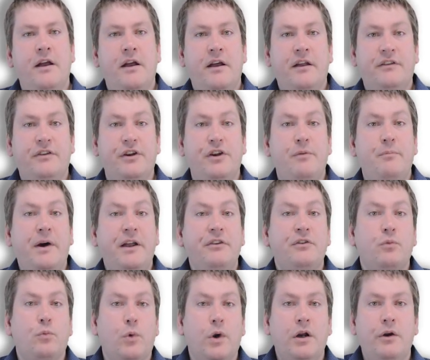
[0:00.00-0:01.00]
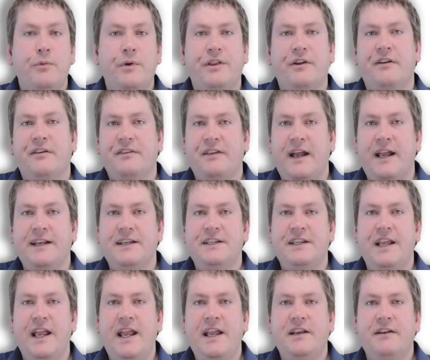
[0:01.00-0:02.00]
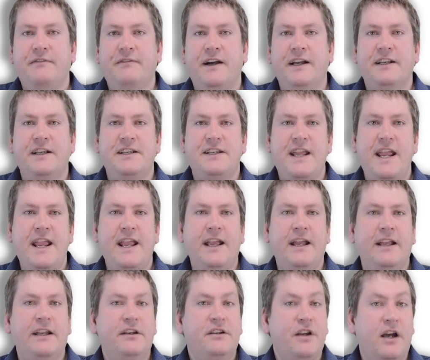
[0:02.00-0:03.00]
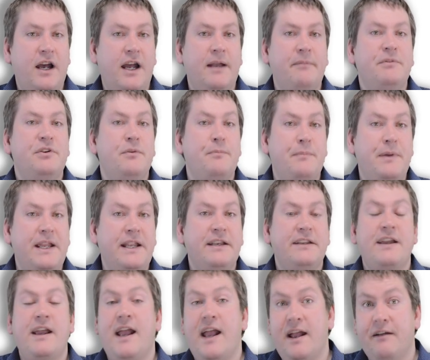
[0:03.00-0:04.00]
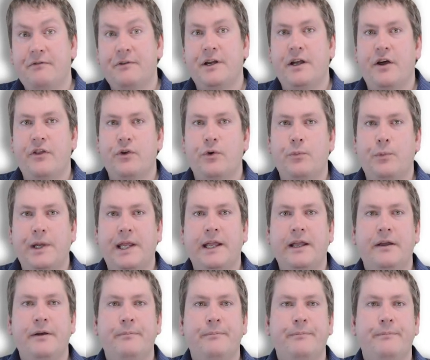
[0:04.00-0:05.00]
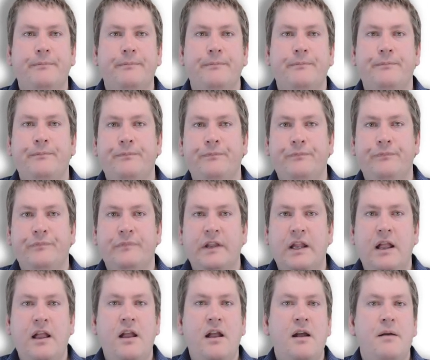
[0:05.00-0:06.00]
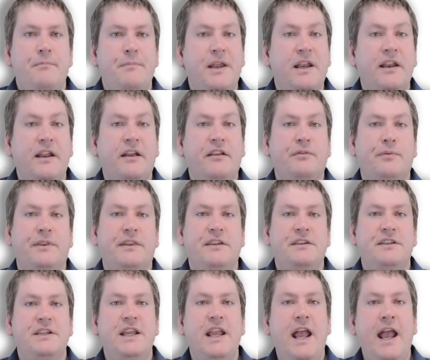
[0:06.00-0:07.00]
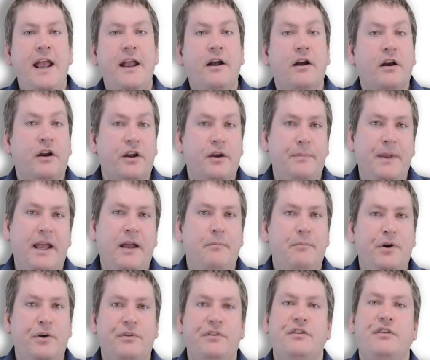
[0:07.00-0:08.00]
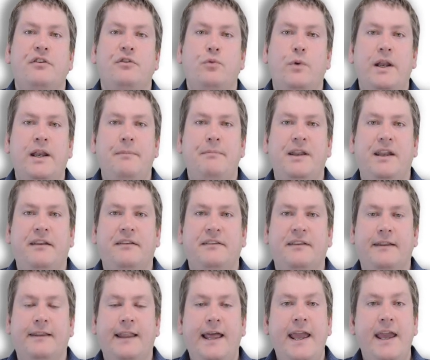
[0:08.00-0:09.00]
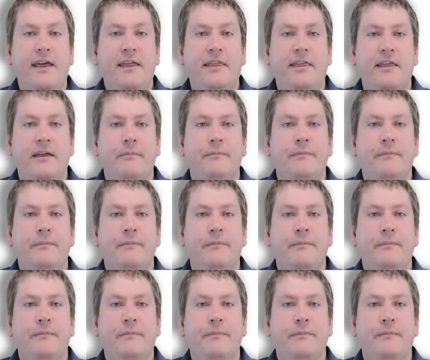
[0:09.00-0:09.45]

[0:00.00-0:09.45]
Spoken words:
So you must work with your assigned TA to find a day and time to meet every other week. Meetings with the TA are going to be at most 20 minutes in length.